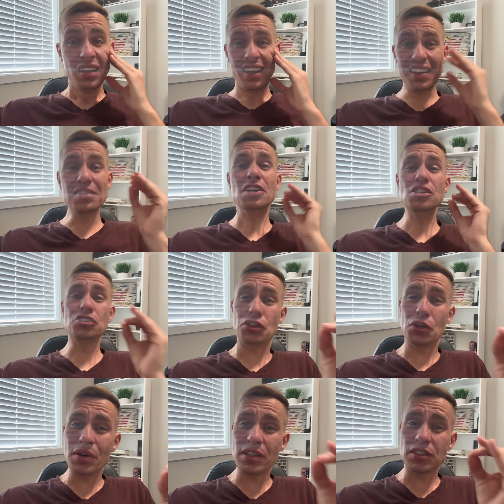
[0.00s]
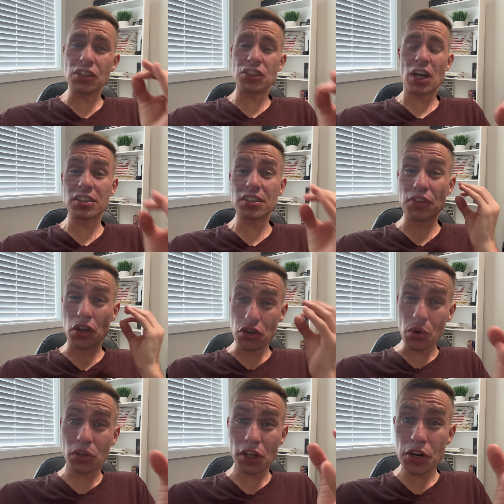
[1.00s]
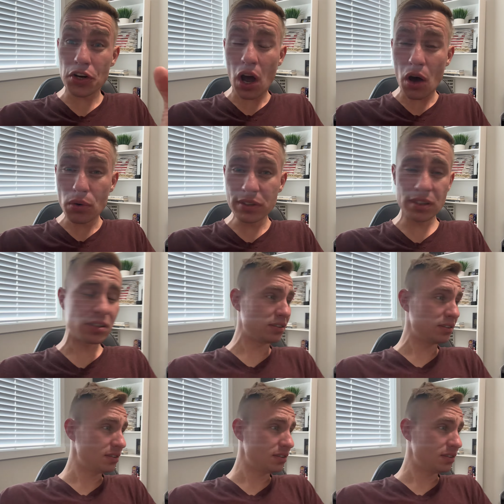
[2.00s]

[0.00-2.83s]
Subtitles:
And this dude is in charge of the nuclear codes?